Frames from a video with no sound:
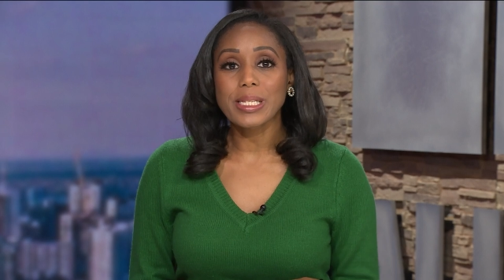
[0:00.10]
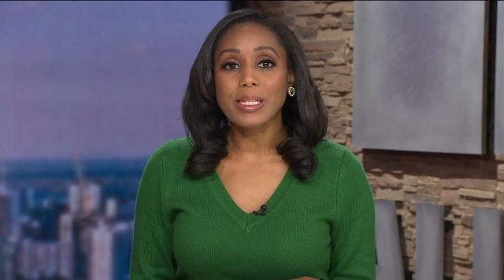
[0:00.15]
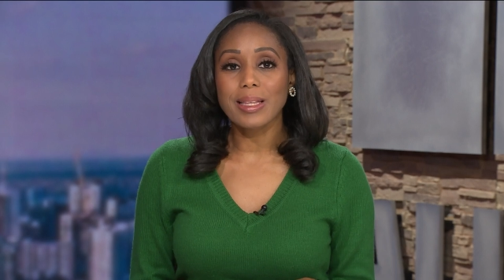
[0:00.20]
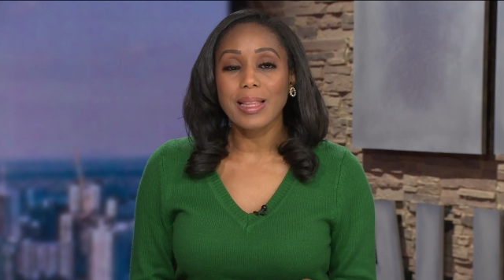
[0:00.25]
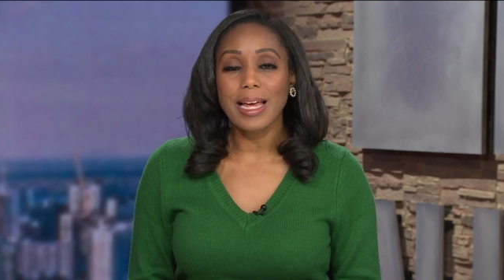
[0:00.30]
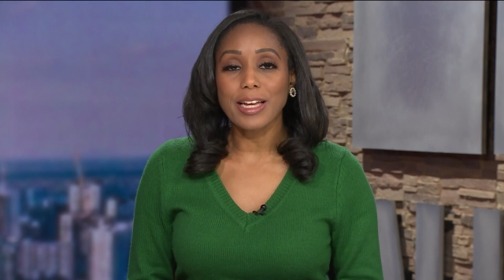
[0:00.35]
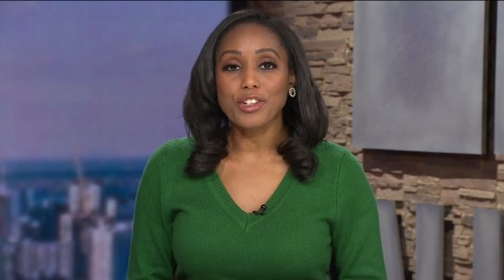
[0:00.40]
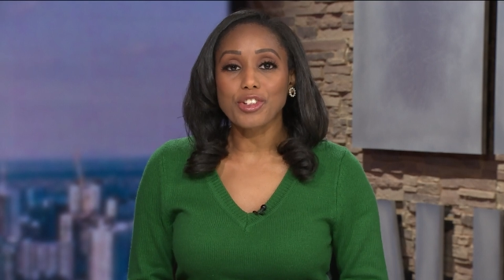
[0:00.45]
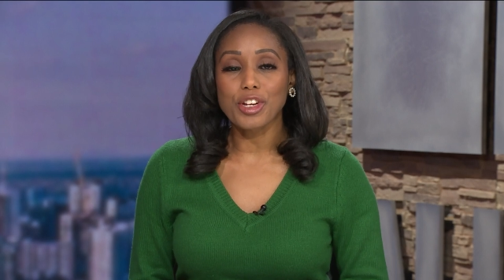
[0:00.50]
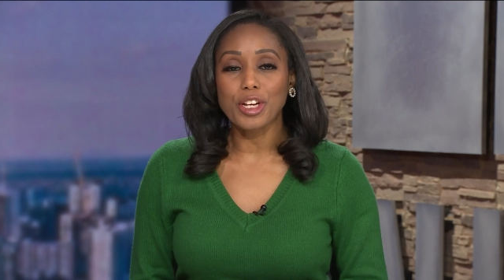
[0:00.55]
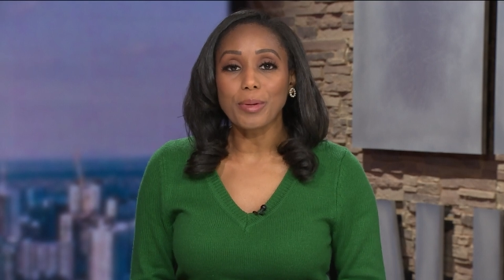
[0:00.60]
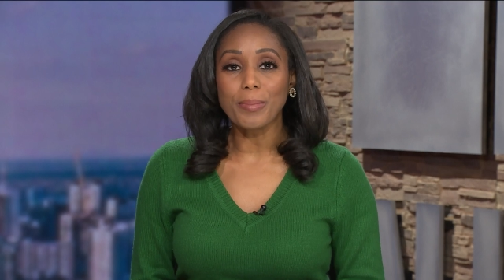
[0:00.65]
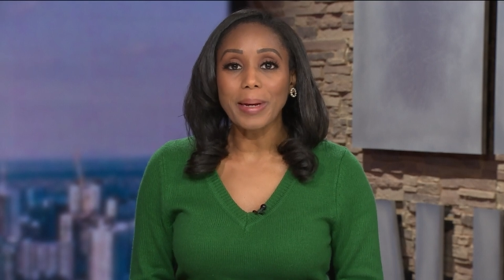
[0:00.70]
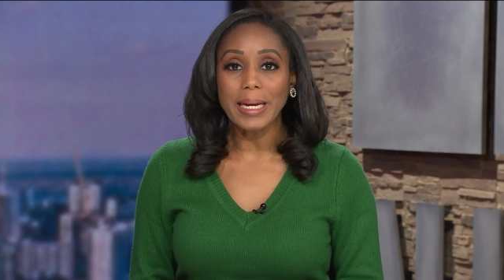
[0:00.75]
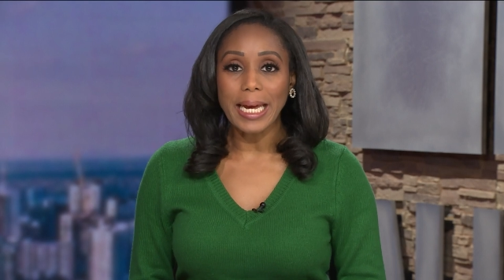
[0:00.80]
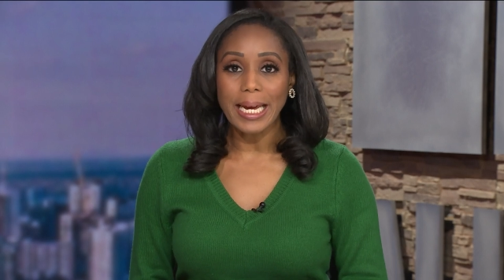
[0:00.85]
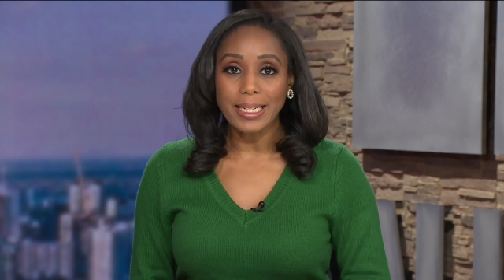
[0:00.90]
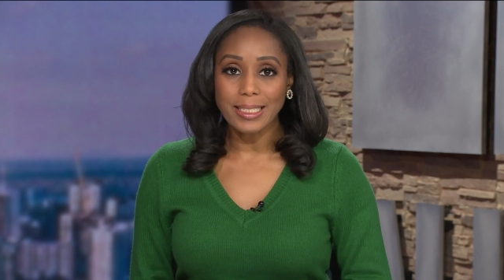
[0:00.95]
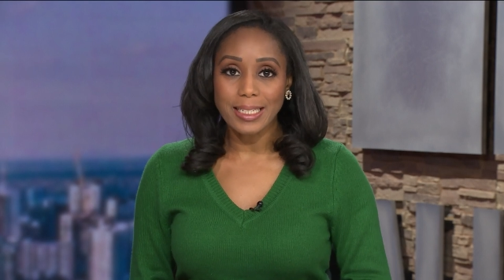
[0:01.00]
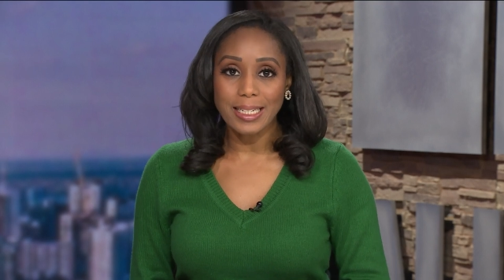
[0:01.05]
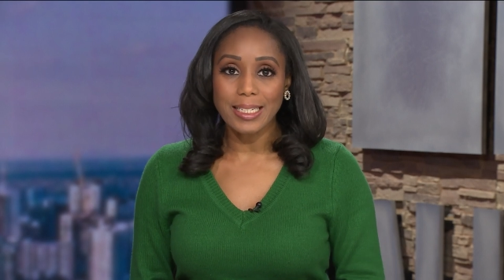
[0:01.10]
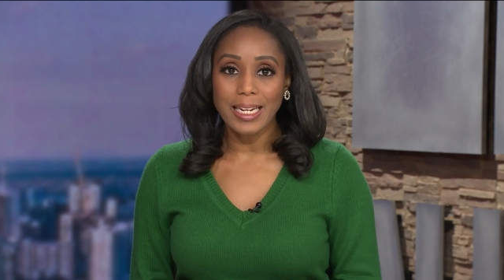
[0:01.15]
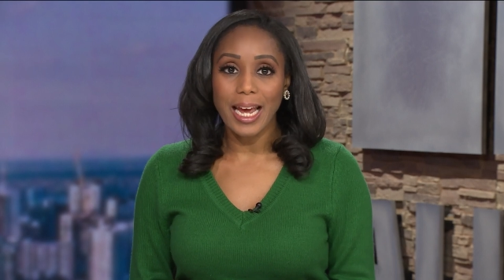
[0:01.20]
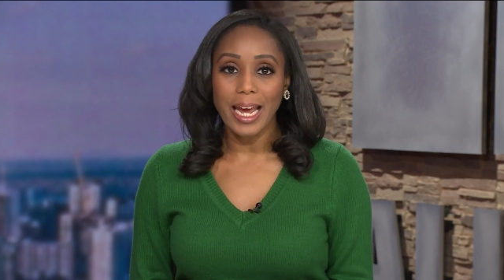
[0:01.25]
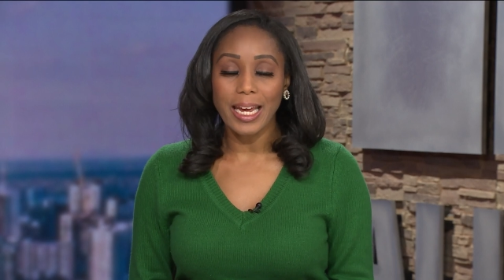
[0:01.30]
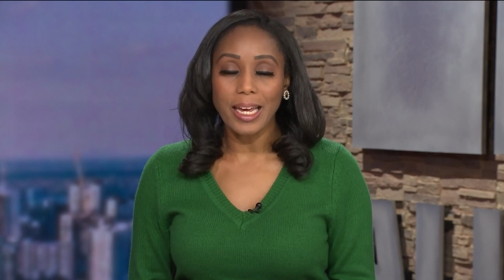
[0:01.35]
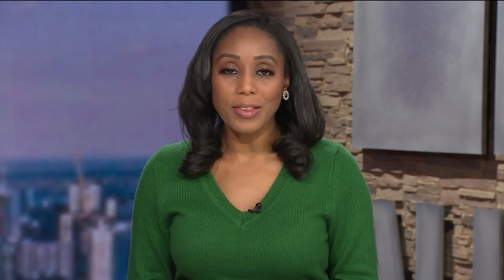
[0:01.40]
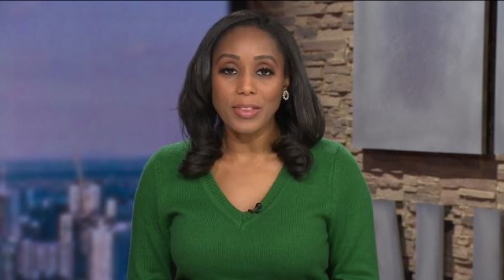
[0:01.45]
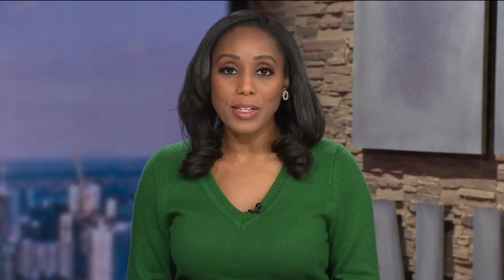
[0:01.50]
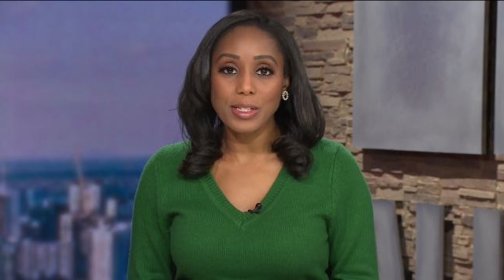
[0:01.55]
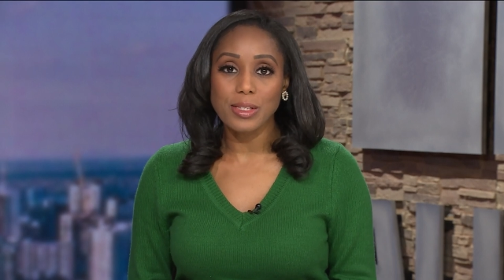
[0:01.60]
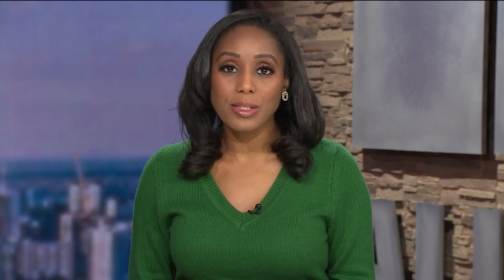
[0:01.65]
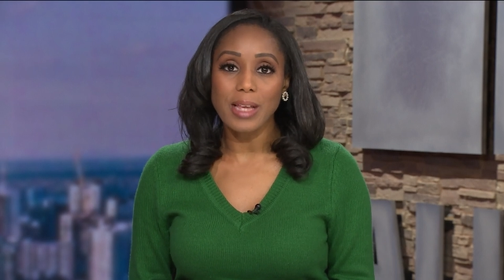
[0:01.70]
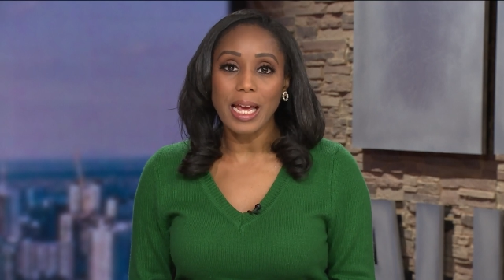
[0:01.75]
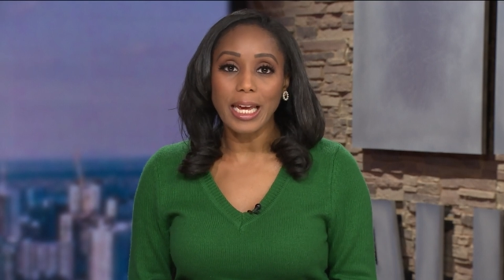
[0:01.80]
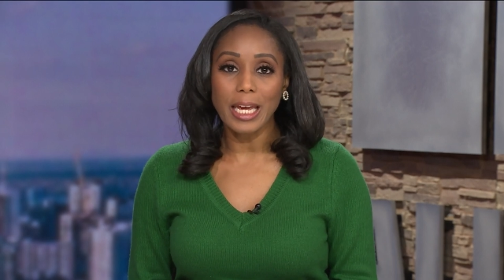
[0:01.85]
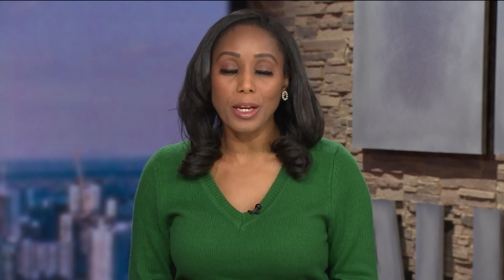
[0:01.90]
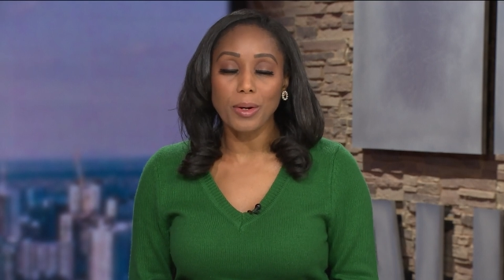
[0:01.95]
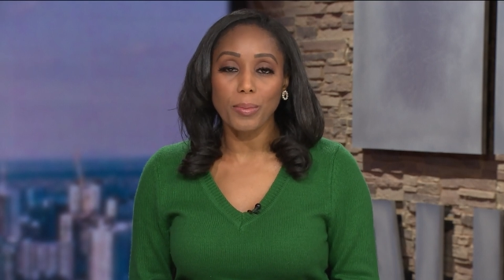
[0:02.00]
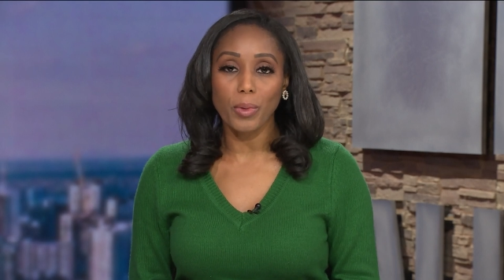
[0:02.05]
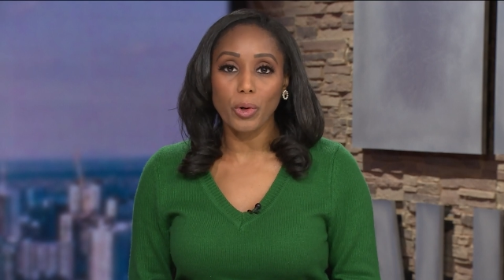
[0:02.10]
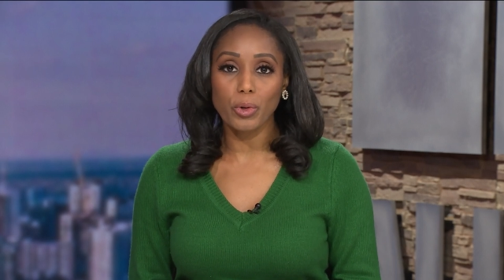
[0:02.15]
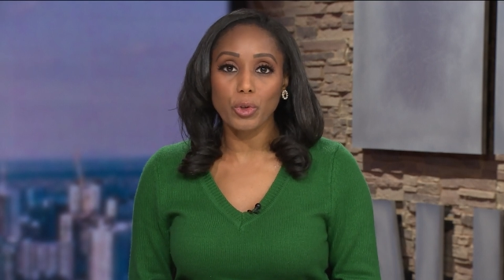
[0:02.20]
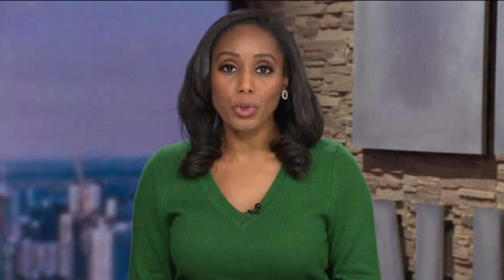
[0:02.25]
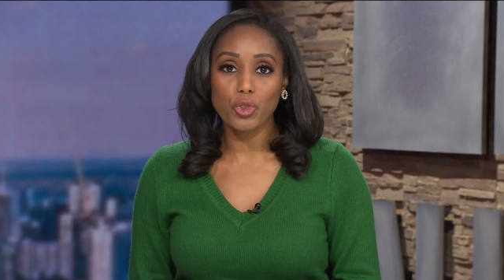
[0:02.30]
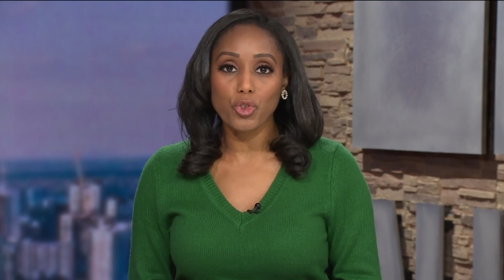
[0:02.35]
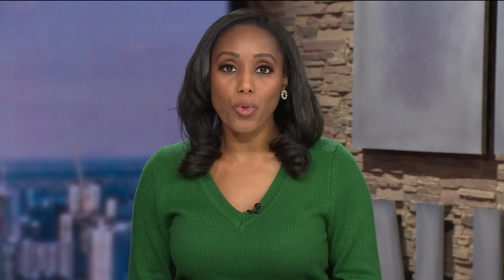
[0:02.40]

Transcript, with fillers: selection began today in the second murder